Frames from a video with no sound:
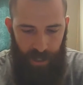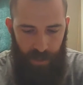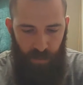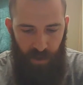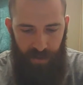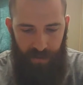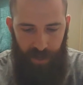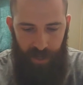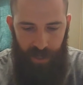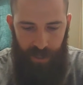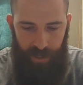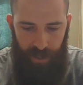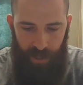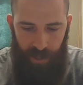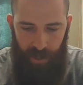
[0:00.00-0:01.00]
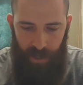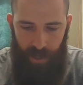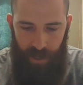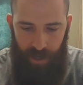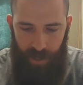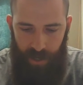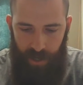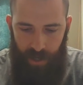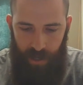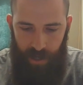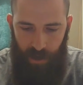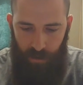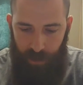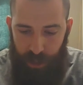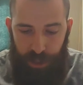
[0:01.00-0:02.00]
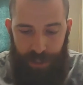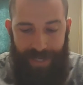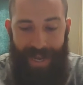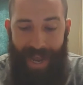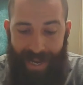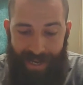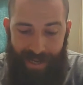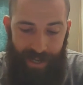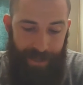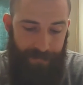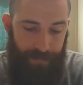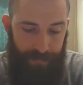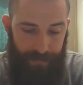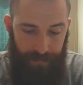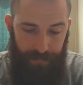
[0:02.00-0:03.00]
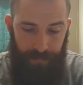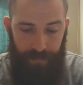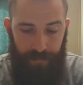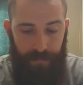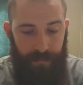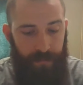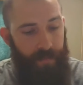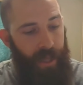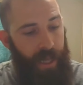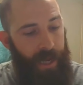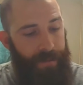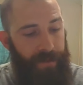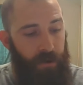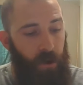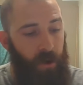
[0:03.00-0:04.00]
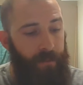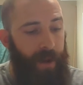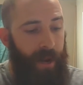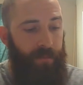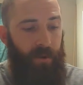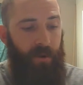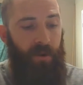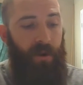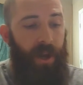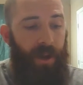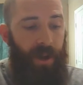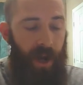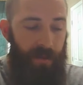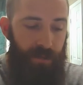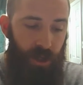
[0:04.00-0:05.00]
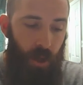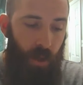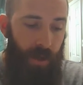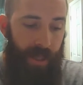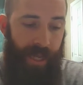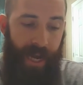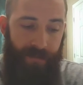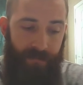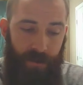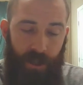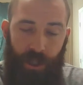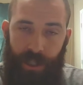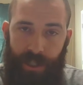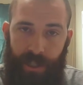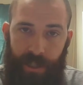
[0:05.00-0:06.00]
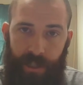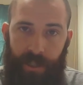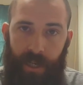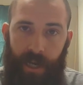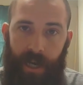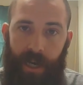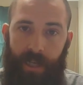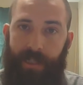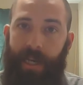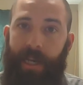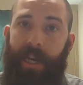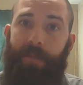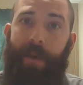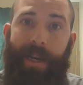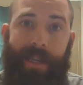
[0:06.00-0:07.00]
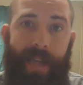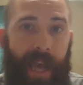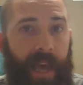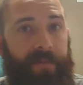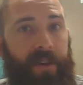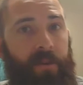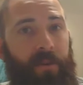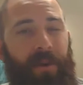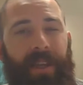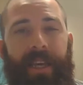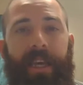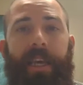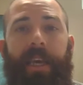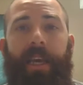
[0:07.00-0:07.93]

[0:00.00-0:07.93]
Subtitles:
within Christianity. If you remember, shortly after Jesus ascended back to heaven, really